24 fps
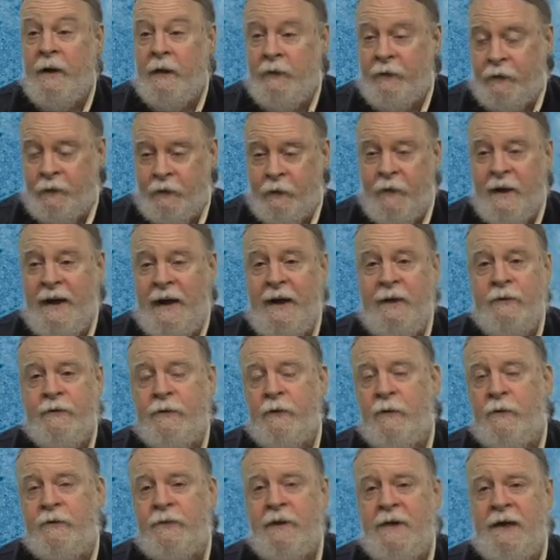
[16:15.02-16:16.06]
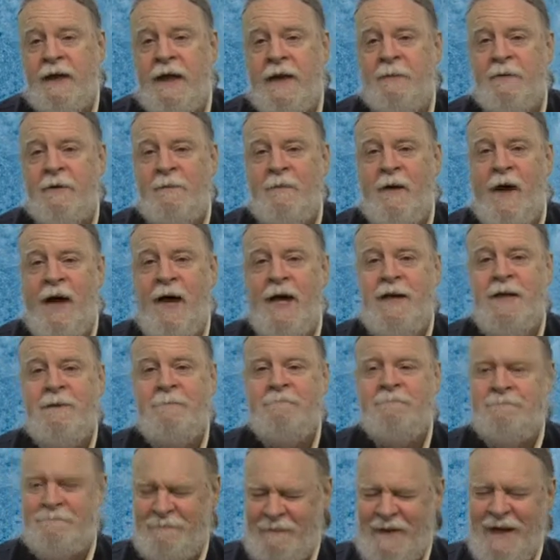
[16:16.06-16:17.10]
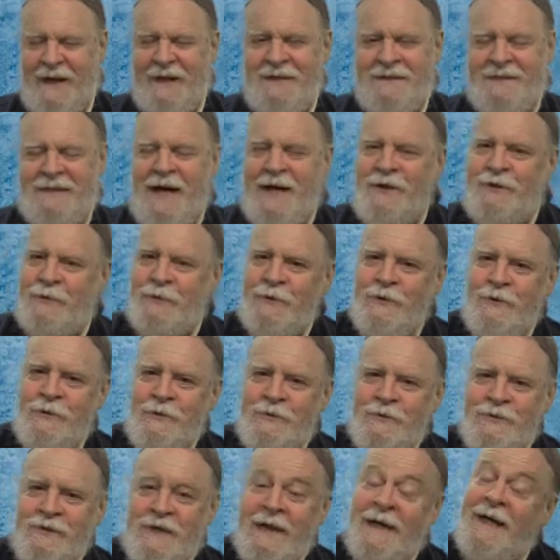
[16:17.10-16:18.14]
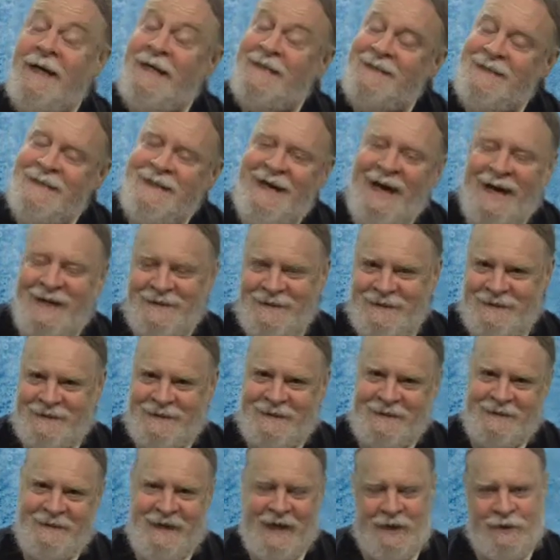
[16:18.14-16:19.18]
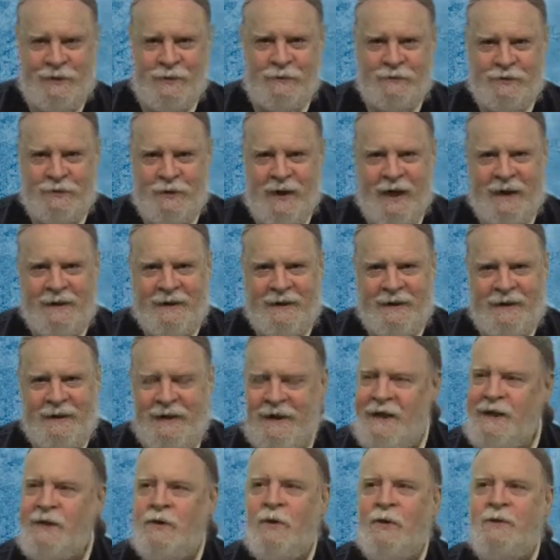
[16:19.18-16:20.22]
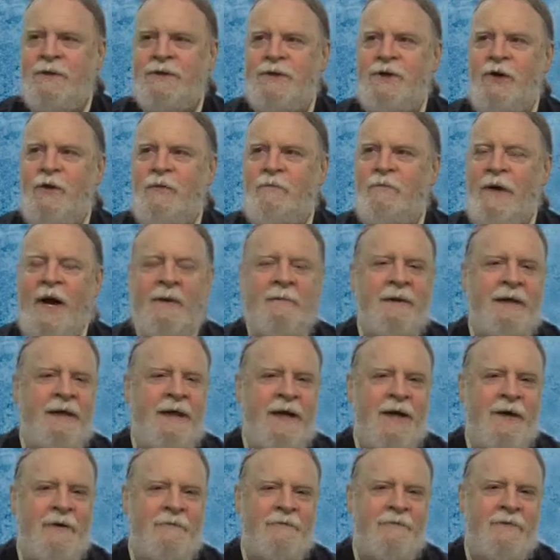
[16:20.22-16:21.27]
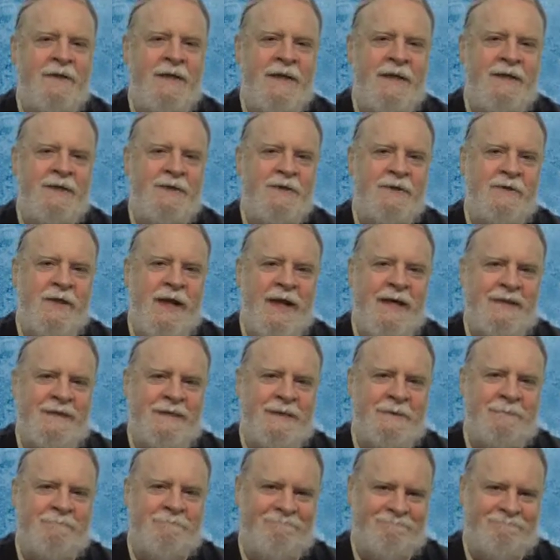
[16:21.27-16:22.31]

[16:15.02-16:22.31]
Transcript: Three, third thing to keep in mind Ted Cruz is against net neutrality. He calls it Obamacare for the internet.